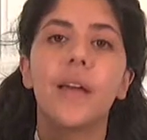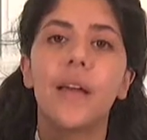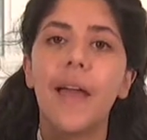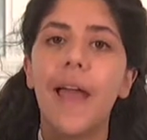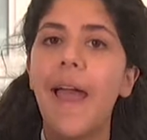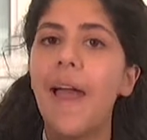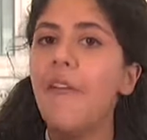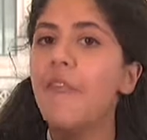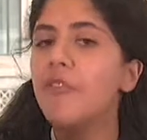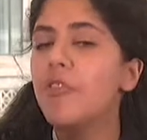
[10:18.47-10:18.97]

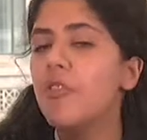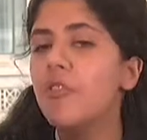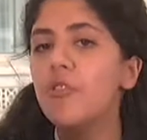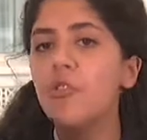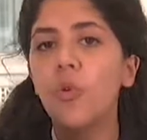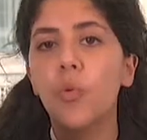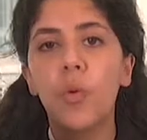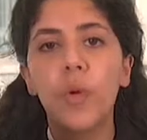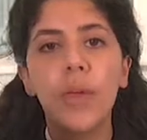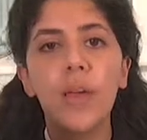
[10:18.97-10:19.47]
After
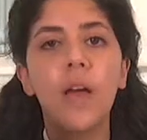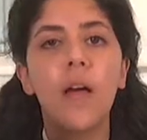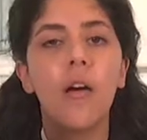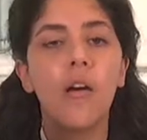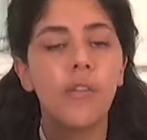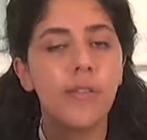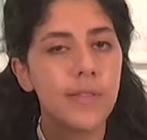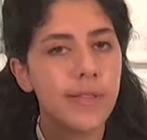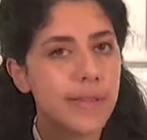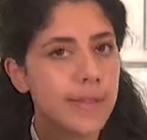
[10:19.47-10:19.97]
knowing
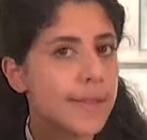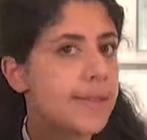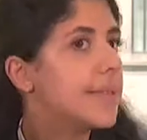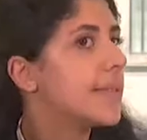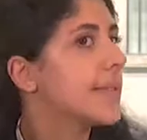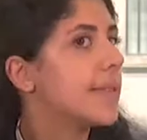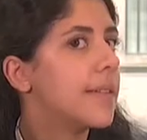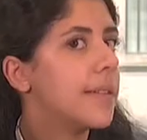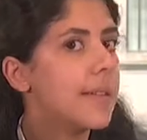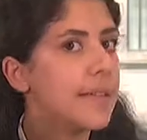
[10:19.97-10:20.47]
all these
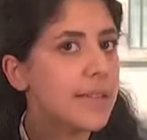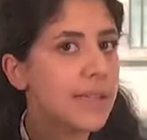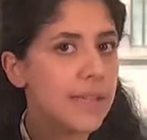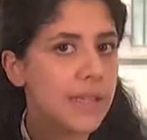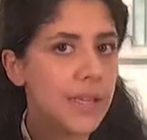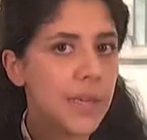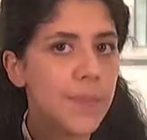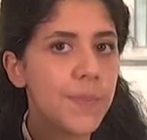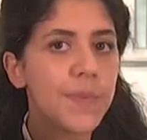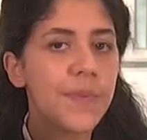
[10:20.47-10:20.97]

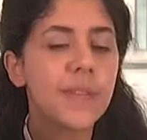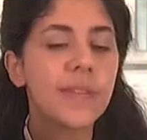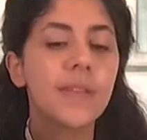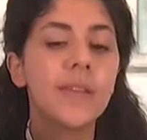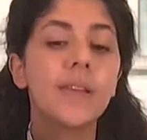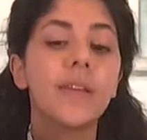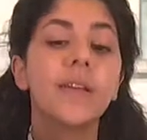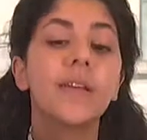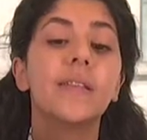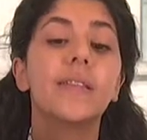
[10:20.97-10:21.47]
tips,
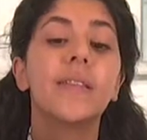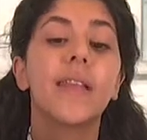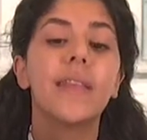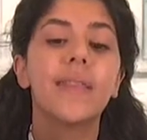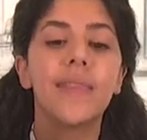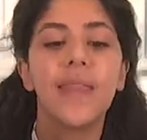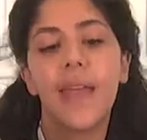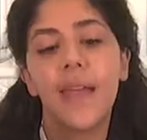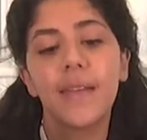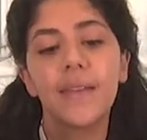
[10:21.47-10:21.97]
the
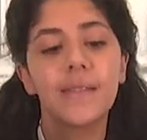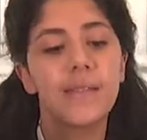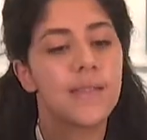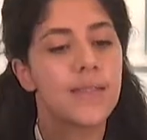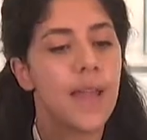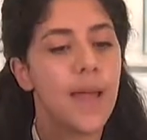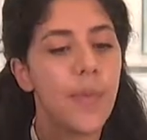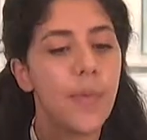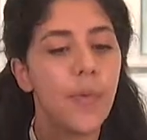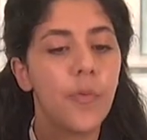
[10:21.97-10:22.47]
next
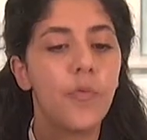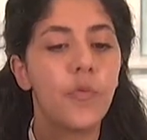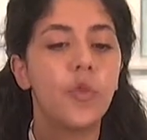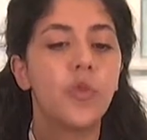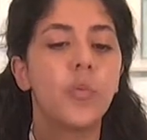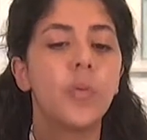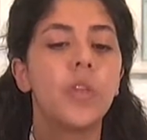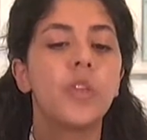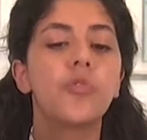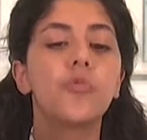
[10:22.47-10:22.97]
step would
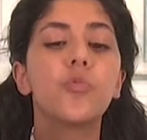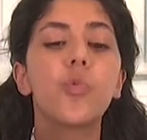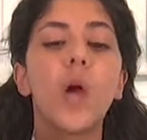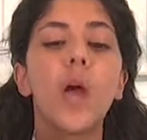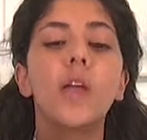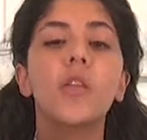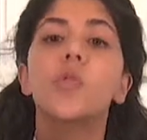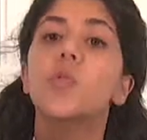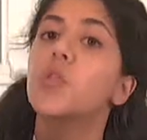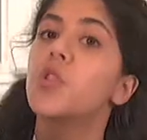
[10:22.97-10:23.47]
be
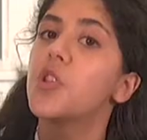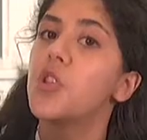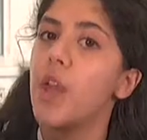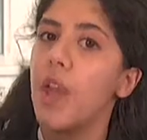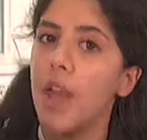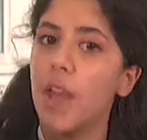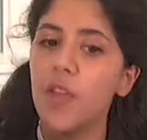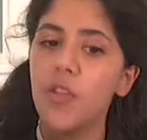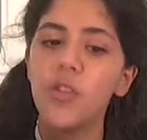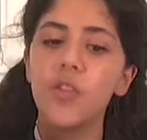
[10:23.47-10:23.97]
try to
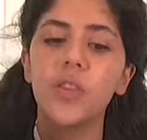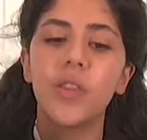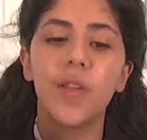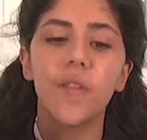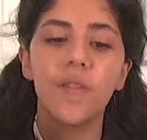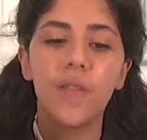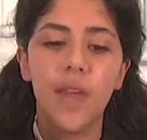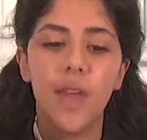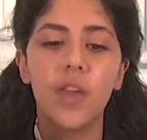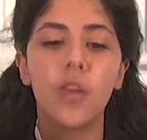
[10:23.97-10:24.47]
change the
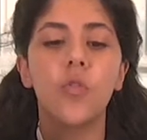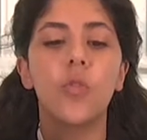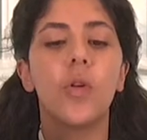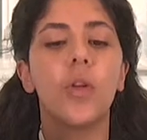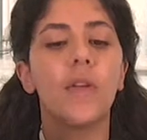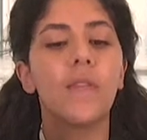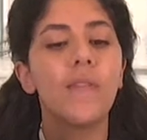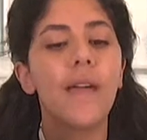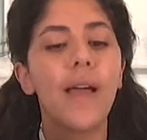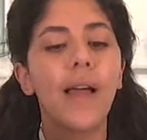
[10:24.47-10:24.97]
way you
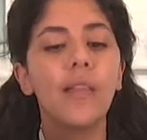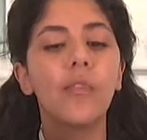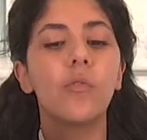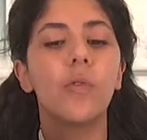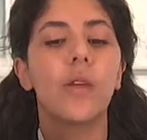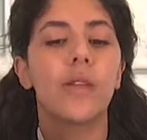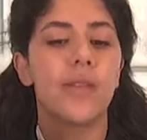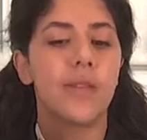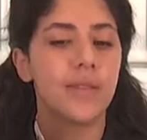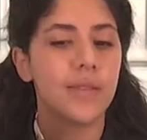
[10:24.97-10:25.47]

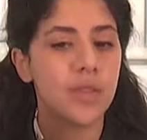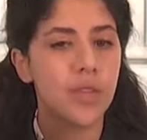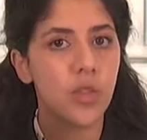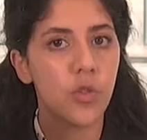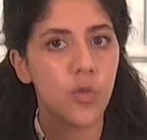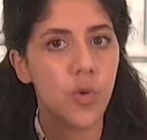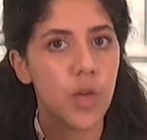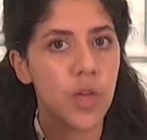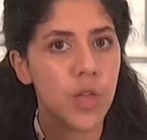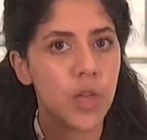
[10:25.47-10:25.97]
evaluate a
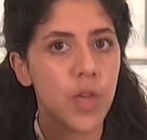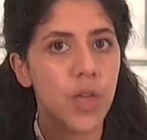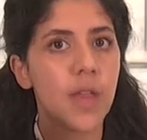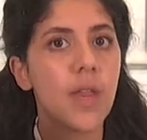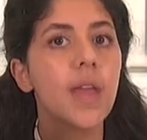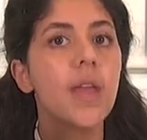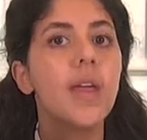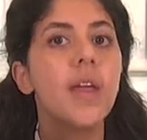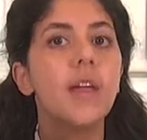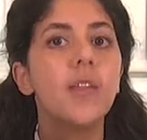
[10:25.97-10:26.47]
situation
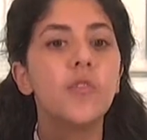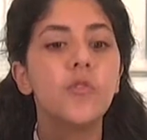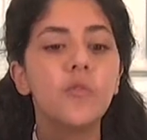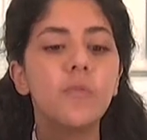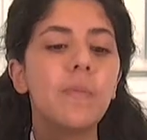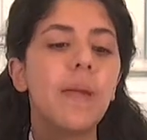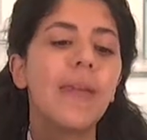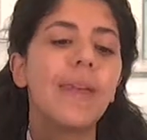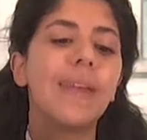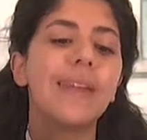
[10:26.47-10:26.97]
to
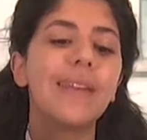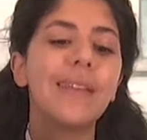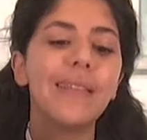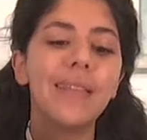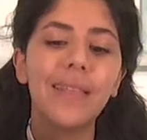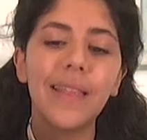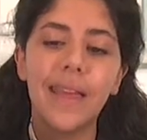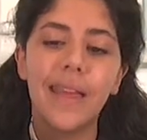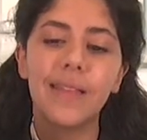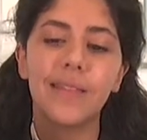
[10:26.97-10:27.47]
make it
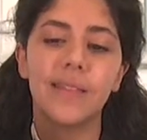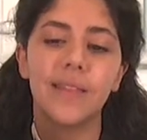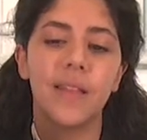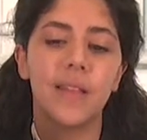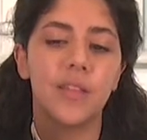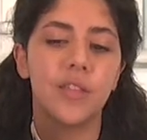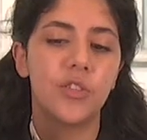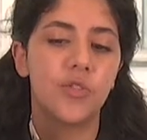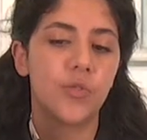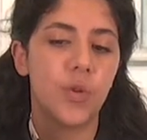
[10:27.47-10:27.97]
less
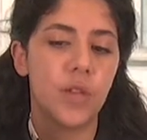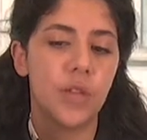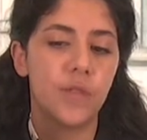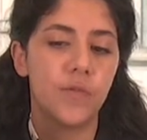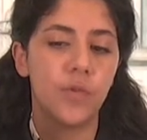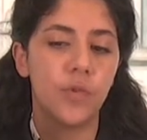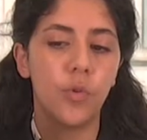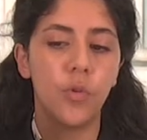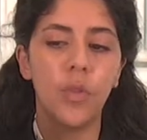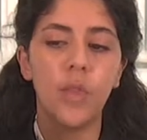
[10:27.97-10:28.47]
stressful.